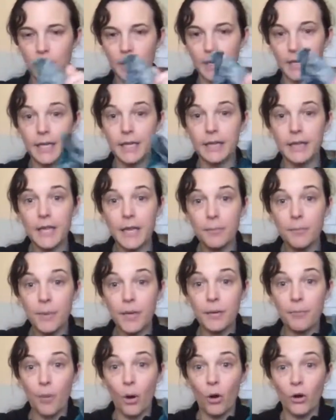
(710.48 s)
And they're
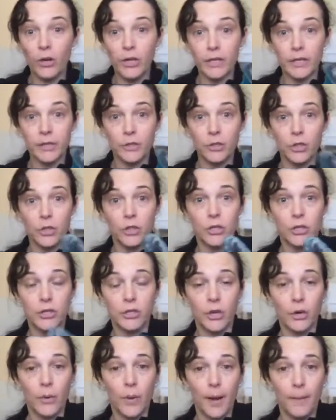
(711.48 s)
big pockets too,
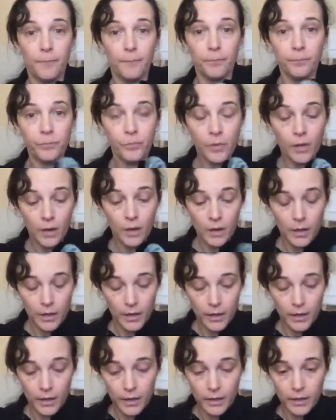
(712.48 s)
so
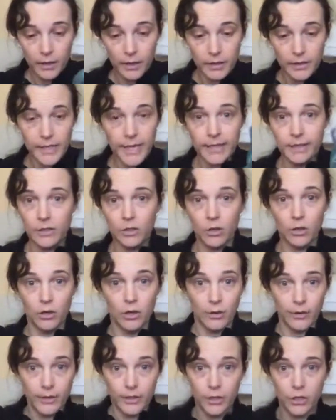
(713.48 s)
Dad's got
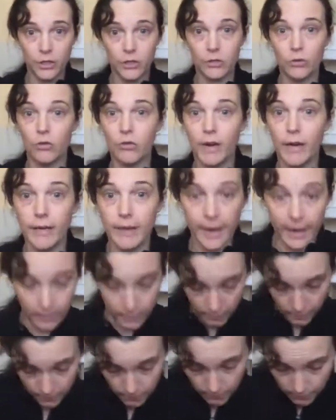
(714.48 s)
no excuse, or
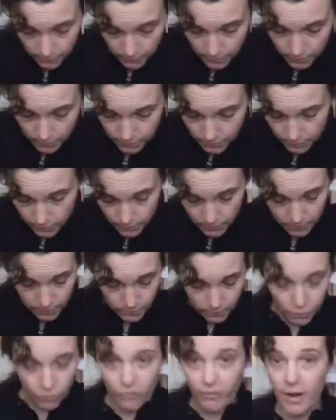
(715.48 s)
Granddad,
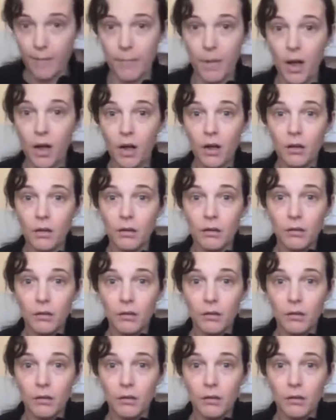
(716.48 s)
or Grandma.